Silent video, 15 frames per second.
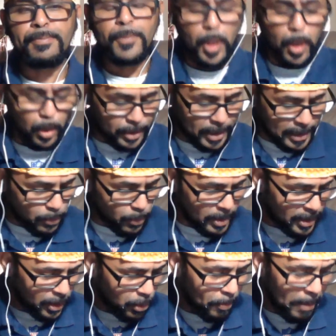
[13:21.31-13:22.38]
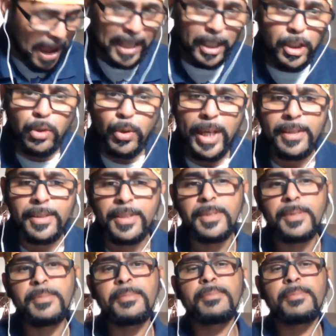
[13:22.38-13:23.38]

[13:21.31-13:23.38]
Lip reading: Goes into his little bag of tricks.